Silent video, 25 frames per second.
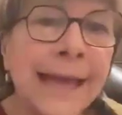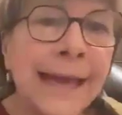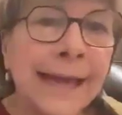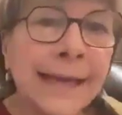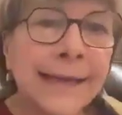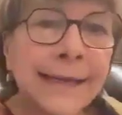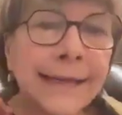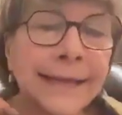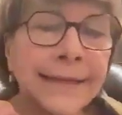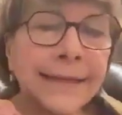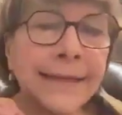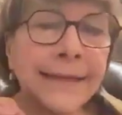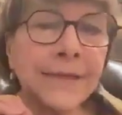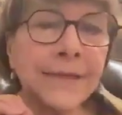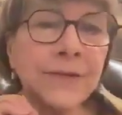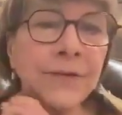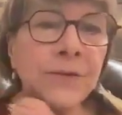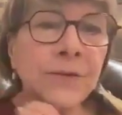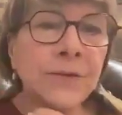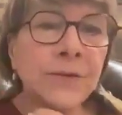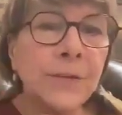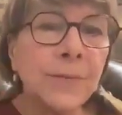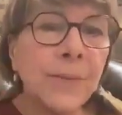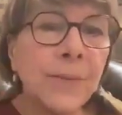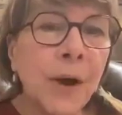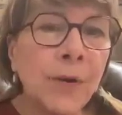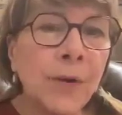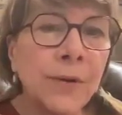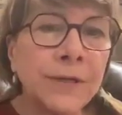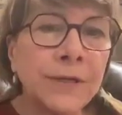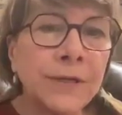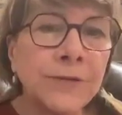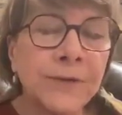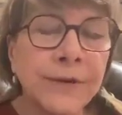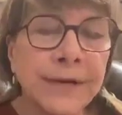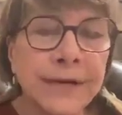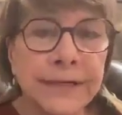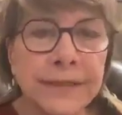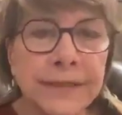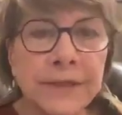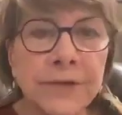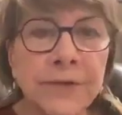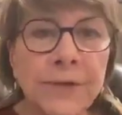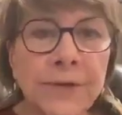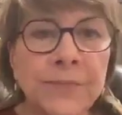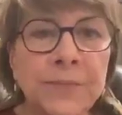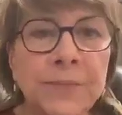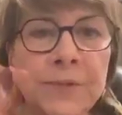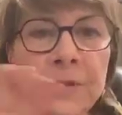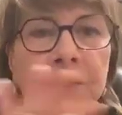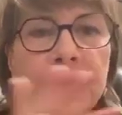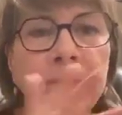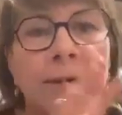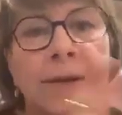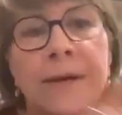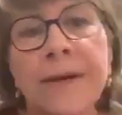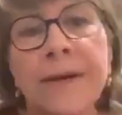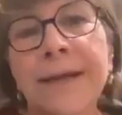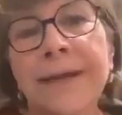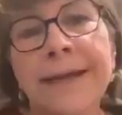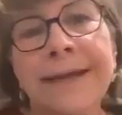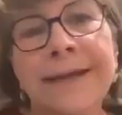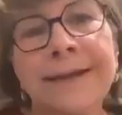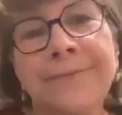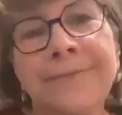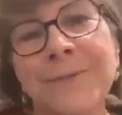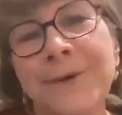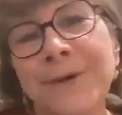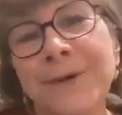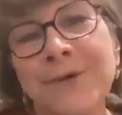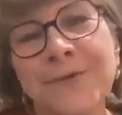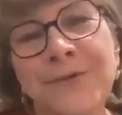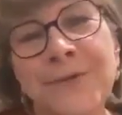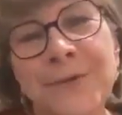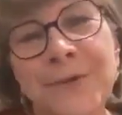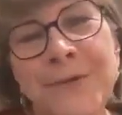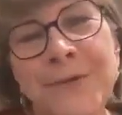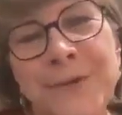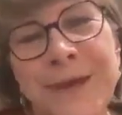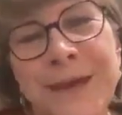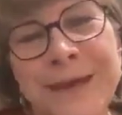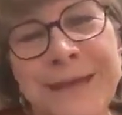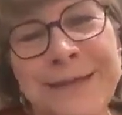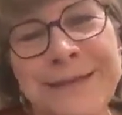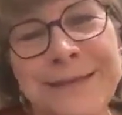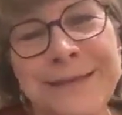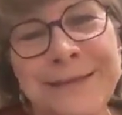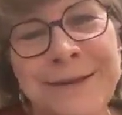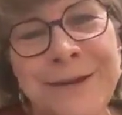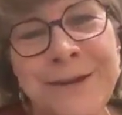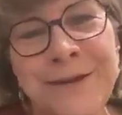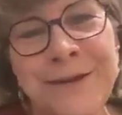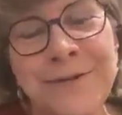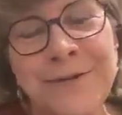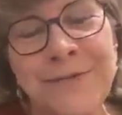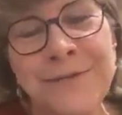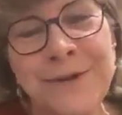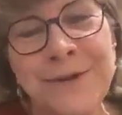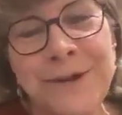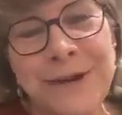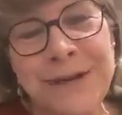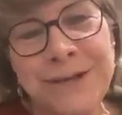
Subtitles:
and it leads you to poetry and scripture and wonderful things for each